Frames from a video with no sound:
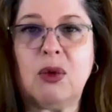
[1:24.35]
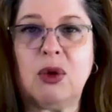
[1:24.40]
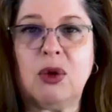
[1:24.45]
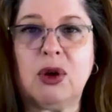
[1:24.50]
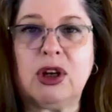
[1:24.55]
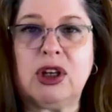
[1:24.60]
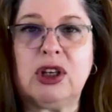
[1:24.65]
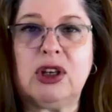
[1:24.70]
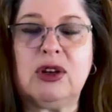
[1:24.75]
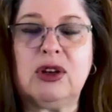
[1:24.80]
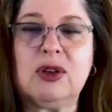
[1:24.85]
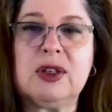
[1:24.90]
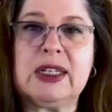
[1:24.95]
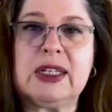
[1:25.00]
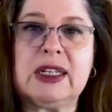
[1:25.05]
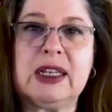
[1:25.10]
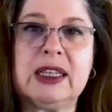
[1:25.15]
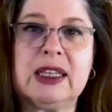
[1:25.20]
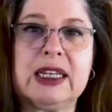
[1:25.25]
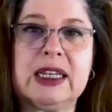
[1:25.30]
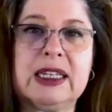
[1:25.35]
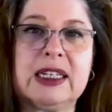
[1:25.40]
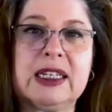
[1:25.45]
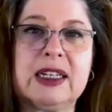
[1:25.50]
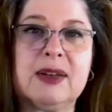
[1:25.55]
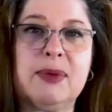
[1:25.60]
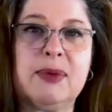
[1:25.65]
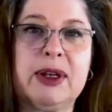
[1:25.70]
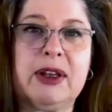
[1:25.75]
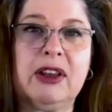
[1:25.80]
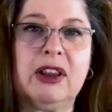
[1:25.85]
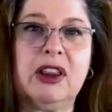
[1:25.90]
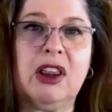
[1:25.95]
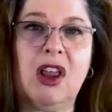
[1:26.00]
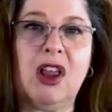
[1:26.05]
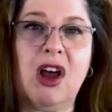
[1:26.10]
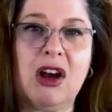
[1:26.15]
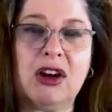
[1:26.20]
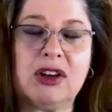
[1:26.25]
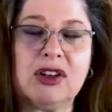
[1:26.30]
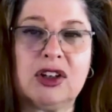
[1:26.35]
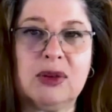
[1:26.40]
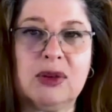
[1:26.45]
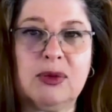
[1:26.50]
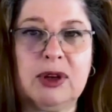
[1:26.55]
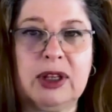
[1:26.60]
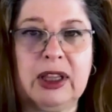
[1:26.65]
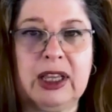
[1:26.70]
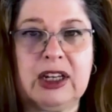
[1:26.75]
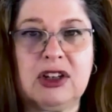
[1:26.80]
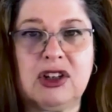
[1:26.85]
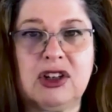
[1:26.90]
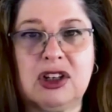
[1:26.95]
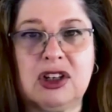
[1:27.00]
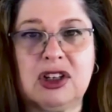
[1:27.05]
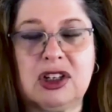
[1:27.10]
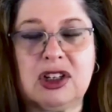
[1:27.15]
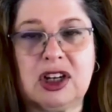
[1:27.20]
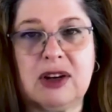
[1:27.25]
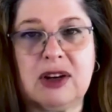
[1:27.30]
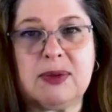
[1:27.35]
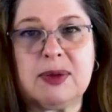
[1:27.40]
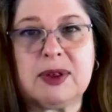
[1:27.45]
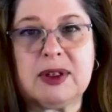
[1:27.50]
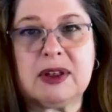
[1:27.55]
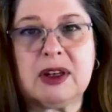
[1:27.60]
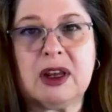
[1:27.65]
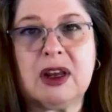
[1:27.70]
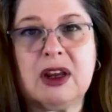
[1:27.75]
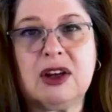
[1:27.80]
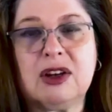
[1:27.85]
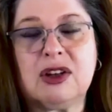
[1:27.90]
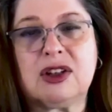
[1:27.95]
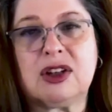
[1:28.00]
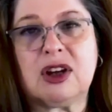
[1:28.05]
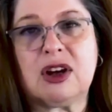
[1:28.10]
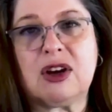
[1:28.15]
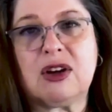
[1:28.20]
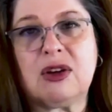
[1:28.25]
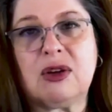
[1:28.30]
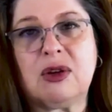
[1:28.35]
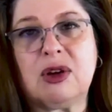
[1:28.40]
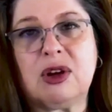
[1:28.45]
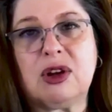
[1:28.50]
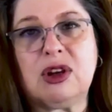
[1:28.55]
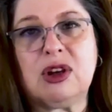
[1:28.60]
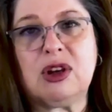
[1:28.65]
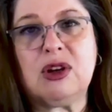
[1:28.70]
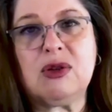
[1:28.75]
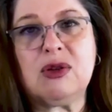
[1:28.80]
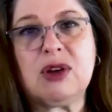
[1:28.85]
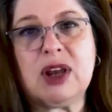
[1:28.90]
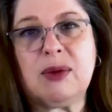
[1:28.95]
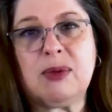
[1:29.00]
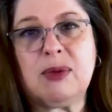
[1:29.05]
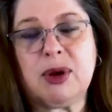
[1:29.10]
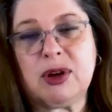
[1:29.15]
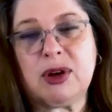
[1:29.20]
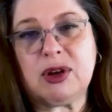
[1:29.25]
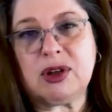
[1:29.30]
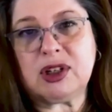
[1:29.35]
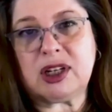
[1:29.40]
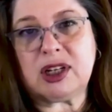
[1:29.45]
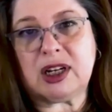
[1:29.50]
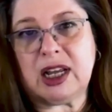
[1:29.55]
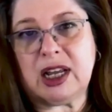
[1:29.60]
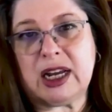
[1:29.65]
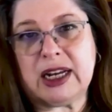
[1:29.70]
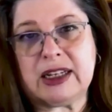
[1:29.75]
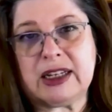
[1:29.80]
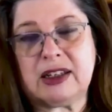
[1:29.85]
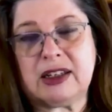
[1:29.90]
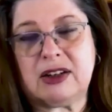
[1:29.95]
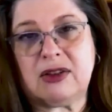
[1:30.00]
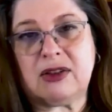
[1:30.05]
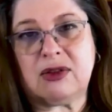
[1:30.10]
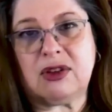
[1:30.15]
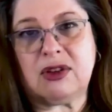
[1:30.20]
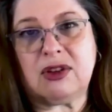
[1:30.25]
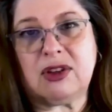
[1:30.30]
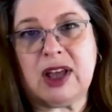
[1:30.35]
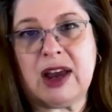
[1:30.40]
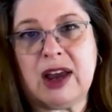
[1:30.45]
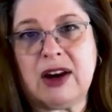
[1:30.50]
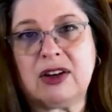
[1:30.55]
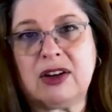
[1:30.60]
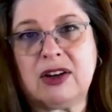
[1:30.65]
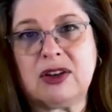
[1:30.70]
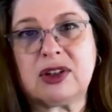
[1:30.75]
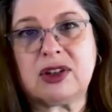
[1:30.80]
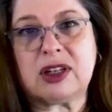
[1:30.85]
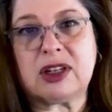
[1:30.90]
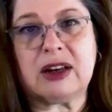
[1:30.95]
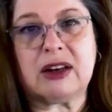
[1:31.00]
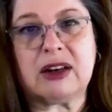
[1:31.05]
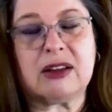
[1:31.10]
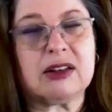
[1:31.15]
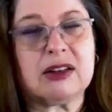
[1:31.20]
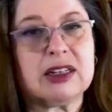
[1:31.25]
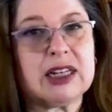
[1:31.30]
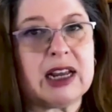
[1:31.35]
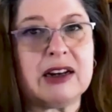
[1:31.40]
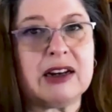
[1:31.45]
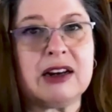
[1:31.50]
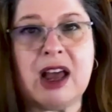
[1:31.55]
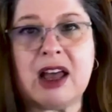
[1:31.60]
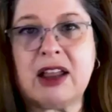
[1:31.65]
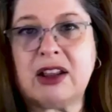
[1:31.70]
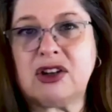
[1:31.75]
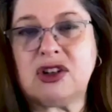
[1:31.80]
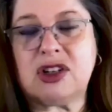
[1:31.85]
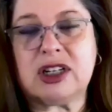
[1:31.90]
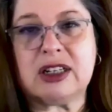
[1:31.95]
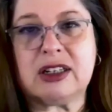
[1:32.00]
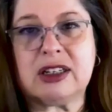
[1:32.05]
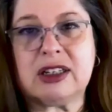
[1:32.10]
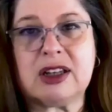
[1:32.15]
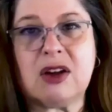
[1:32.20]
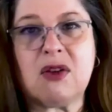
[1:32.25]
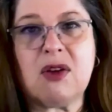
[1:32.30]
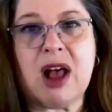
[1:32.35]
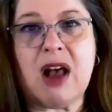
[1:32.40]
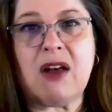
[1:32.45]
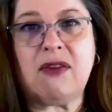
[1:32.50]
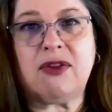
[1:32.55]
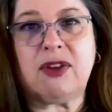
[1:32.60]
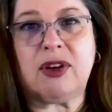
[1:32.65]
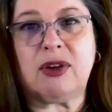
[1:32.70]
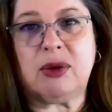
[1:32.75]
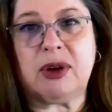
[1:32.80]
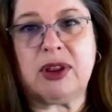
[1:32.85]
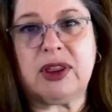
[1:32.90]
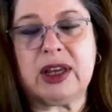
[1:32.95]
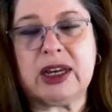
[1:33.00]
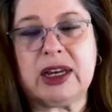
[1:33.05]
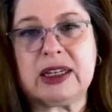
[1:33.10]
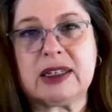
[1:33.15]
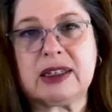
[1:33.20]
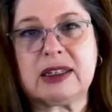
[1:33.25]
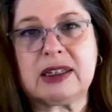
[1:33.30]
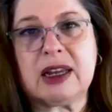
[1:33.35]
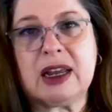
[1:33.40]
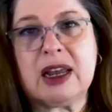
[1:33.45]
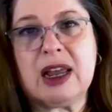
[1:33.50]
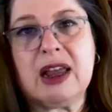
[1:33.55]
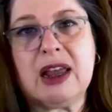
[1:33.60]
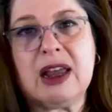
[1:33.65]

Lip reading: We're using this to build long-term relationships. So you can personalize donor letters. Technology is so helpful with this.